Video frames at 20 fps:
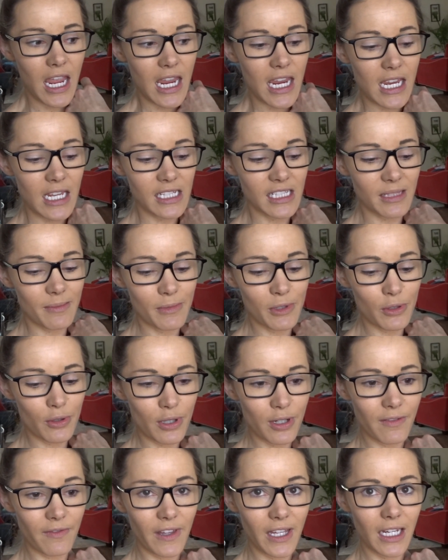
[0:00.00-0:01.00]
He has some
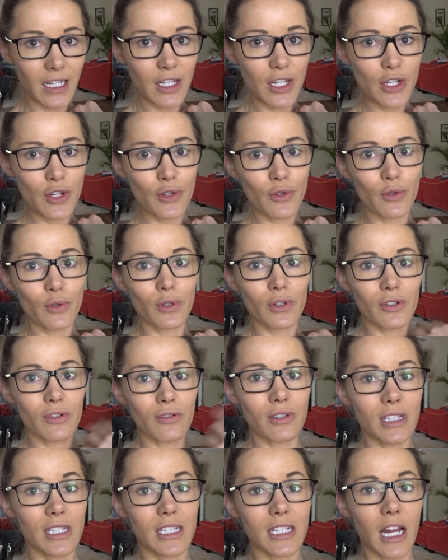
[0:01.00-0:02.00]
sort of like new
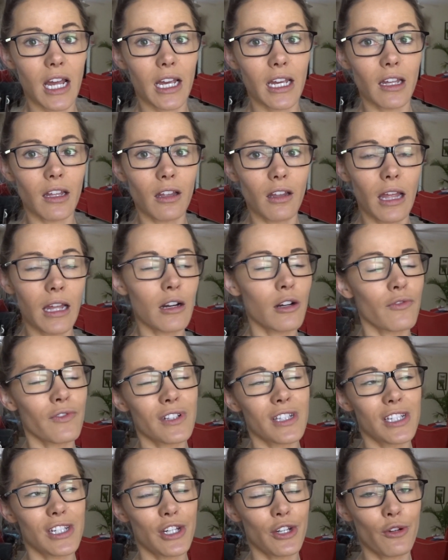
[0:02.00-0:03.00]
style, I don't know if
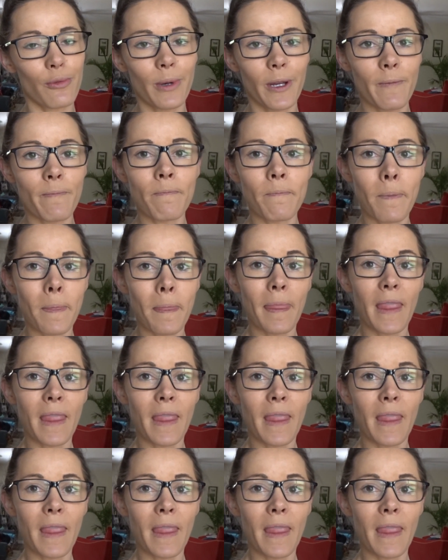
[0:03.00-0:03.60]
it's new, but